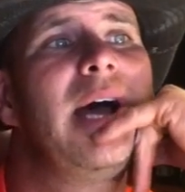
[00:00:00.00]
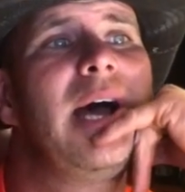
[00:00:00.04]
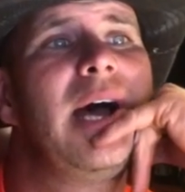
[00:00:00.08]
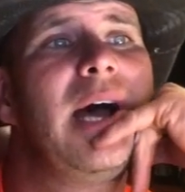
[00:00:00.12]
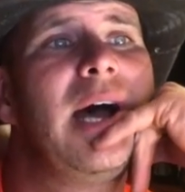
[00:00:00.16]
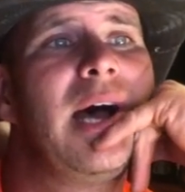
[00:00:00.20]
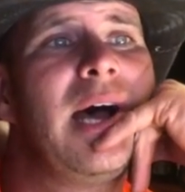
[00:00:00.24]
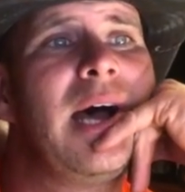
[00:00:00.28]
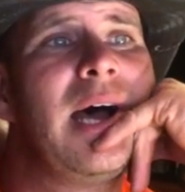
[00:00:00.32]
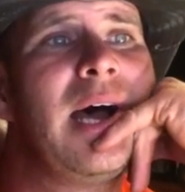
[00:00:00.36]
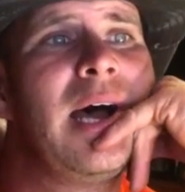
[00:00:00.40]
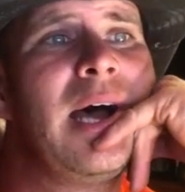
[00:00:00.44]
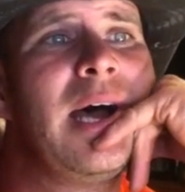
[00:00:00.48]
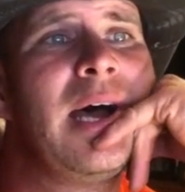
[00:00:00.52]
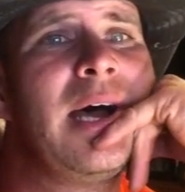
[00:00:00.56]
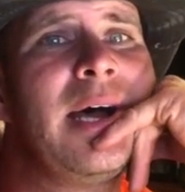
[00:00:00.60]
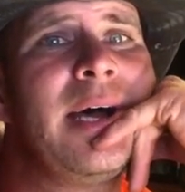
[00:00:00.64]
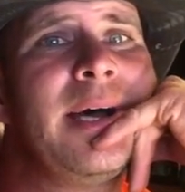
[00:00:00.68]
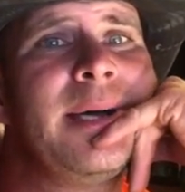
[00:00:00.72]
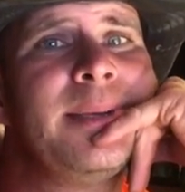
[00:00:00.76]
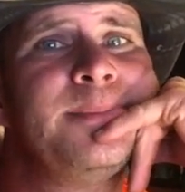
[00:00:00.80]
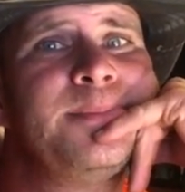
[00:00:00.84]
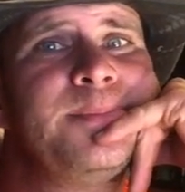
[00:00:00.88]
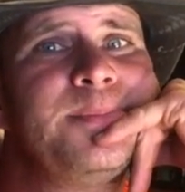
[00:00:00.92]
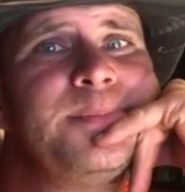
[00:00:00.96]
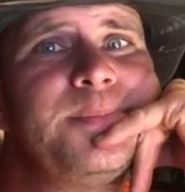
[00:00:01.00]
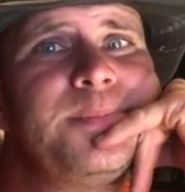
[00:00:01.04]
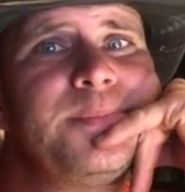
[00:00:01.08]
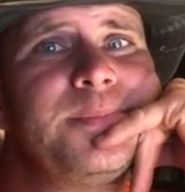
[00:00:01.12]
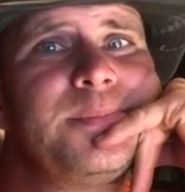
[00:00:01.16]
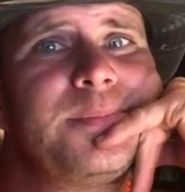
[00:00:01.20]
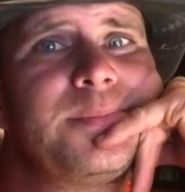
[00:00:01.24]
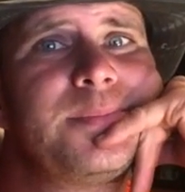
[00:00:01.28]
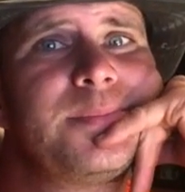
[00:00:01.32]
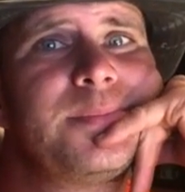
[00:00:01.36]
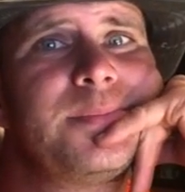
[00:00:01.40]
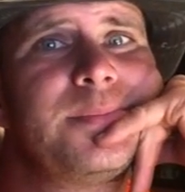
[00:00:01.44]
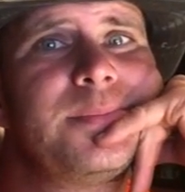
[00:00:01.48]
A
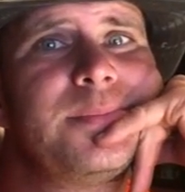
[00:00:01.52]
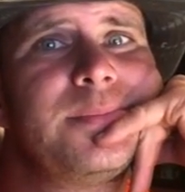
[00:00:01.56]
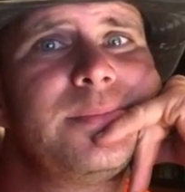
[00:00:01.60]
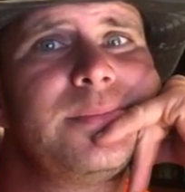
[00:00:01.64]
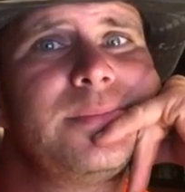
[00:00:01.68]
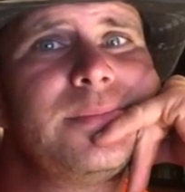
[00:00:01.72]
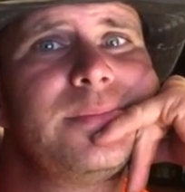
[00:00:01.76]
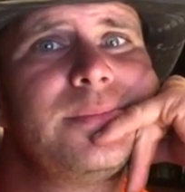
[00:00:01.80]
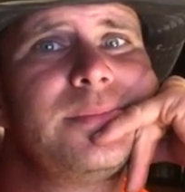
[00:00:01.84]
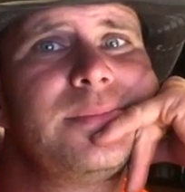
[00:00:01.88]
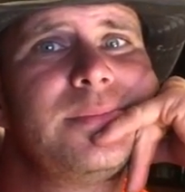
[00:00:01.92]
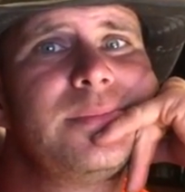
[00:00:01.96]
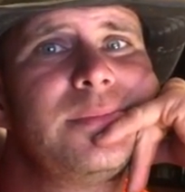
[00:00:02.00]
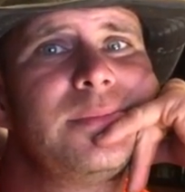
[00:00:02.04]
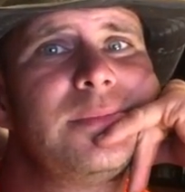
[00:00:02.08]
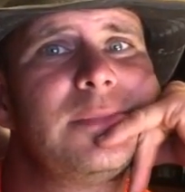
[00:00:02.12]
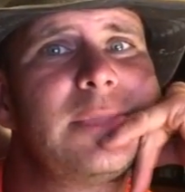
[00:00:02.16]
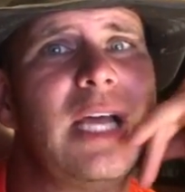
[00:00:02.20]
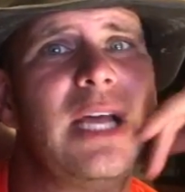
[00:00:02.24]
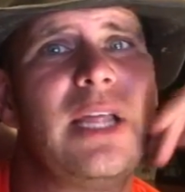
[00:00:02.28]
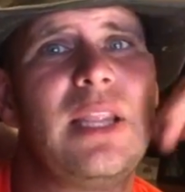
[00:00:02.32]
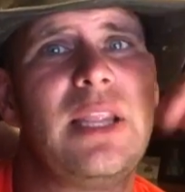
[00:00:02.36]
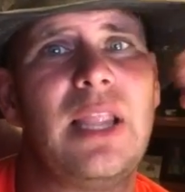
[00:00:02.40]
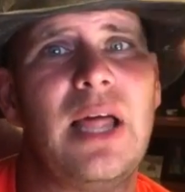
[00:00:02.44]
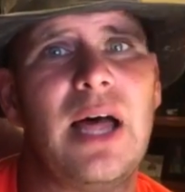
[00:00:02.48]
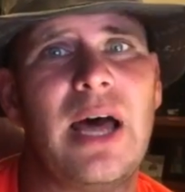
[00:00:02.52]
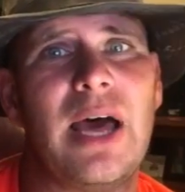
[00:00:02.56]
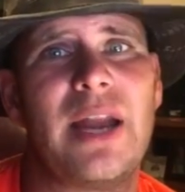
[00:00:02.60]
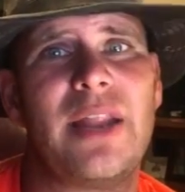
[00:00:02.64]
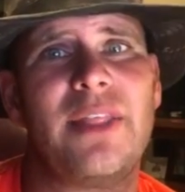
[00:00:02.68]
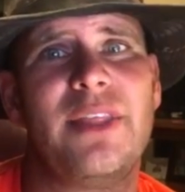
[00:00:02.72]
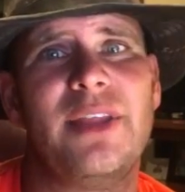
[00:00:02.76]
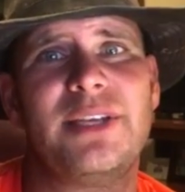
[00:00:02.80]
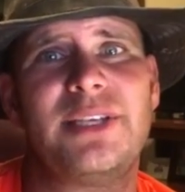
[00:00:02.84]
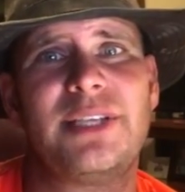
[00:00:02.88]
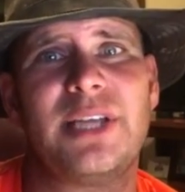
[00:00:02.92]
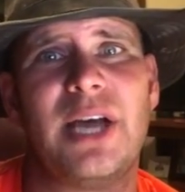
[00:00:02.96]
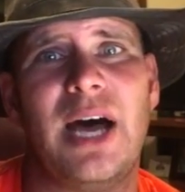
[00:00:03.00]
lot
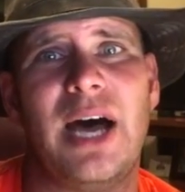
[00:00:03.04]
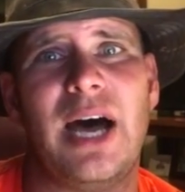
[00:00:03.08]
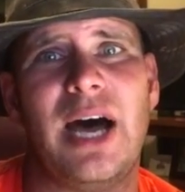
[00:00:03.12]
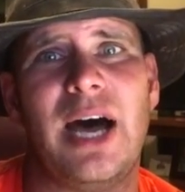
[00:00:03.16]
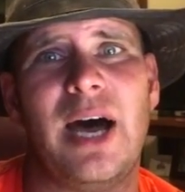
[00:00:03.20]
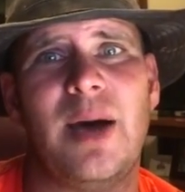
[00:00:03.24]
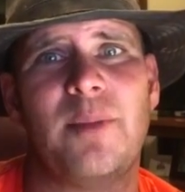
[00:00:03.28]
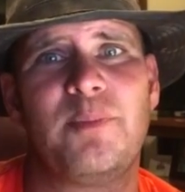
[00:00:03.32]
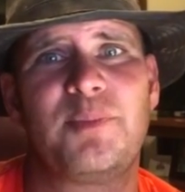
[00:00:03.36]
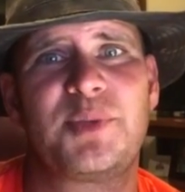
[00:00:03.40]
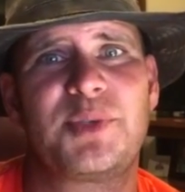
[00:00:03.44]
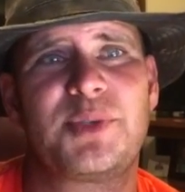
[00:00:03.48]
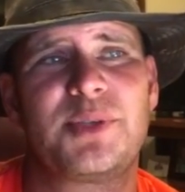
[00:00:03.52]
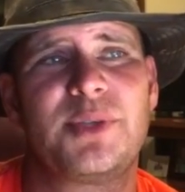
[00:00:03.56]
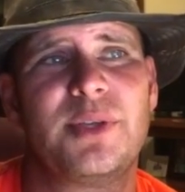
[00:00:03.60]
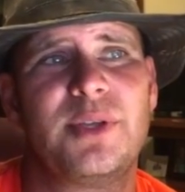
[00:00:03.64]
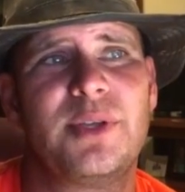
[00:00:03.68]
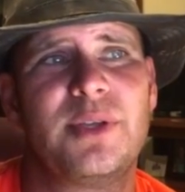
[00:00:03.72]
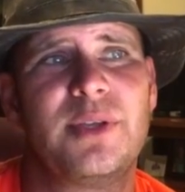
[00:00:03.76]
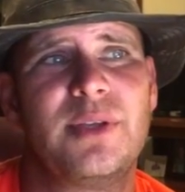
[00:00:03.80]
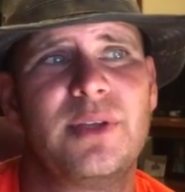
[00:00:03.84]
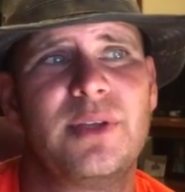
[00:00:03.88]
of the tops,